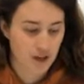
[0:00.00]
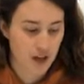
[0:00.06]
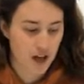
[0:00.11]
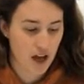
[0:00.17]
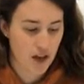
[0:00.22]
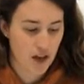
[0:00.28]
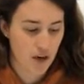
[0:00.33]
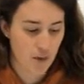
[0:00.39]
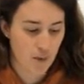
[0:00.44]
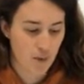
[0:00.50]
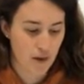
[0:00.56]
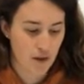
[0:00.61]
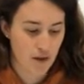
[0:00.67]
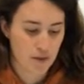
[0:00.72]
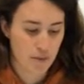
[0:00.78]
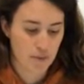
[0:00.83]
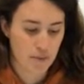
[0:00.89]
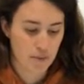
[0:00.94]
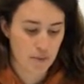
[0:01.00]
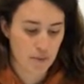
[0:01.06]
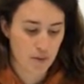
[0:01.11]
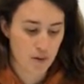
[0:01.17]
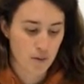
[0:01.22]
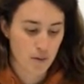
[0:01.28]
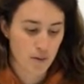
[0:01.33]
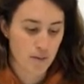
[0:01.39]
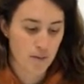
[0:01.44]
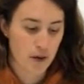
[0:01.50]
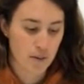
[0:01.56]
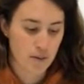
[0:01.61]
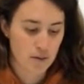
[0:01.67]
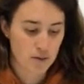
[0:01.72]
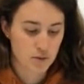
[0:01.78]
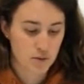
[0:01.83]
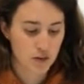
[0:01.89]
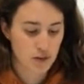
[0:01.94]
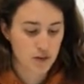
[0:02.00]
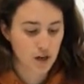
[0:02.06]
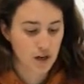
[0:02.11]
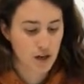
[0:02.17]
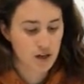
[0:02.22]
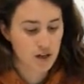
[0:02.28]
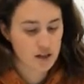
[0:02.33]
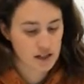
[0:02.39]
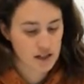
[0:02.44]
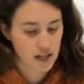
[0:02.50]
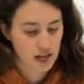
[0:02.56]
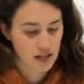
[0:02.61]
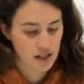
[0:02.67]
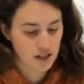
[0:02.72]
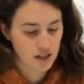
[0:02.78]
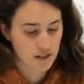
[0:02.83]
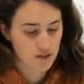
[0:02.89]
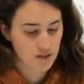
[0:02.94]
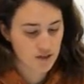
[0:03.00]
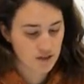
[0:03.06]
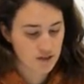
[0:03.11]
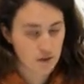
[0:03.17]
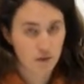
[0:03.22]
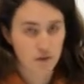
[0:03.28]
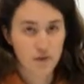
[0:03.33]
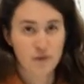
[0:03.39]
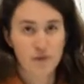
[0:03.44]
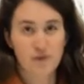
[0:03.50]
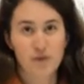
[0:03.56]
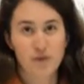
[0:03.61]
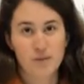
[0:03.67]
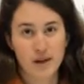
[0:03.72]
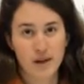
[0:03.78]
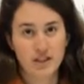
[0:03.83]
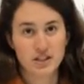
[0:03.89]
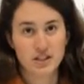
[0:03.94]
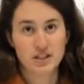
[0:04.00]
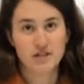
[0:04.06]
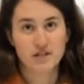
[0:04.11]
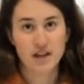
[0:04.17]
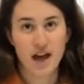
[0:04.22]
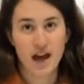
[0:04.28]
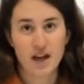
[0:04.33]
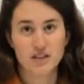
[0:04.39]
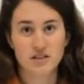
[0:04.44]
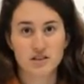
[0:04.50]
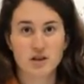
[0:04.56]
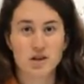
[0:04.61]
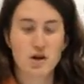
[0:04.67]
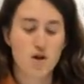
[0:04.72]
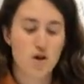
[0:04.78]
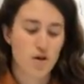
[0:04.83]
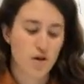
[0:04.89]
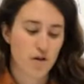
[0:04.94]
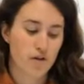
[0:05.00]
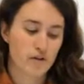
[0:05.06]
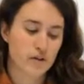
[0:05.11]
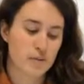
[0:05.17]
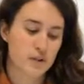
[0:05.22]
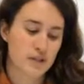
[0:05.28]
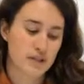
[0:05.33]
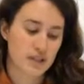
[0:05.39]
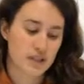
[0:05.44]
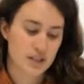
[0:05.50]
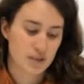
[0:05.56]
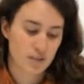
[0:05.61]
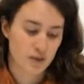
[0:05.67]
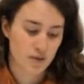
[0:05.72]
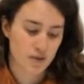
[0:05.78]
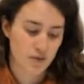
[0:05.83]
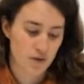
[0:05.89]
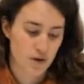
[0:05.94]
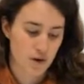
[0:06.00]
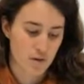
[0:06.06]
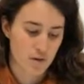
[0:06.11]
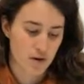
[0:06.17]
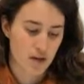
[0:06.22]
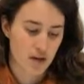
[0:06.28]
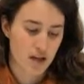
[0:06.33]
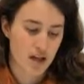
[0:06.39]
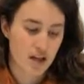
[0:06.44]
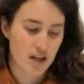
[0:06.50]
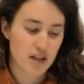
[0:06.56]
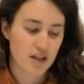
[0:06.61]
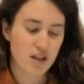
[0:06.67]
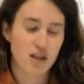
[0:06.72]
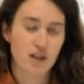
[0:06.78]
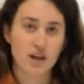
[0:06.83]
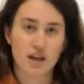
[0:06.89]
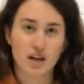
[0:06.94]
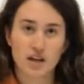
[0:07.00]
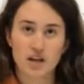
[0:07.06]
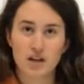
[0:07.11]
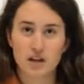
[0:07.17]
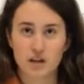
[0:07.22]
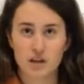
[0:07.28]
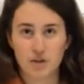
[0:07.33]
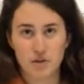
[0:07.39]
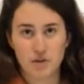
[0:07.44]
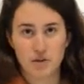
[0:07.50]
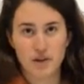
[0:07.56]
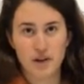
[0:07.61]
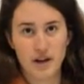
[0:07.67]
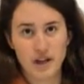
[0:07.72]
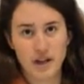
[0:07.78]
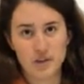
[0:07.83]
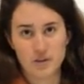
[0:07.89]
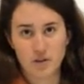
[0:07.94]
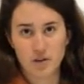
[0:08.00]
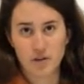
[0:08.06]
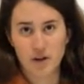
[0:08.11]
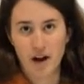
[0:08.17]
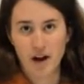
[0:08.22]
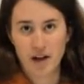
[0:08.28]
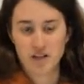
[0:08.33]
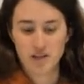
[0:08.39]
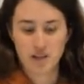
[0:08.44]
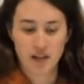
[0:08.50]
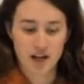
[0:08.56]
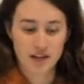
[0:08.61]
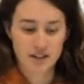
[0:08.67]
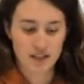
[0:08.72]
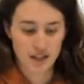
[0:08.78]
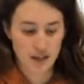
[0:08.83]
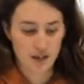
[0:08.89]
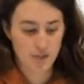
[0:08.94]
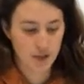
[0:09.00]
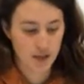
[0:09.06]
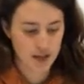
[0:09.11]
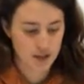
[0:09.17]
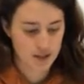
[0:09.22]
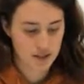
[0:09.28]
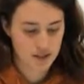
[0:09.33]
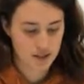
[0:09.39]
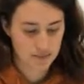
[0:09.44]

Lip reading: and whether bubbles were detected, so formation of a gas, or if a participant formed, then you knew that a chemical reaction had taken place.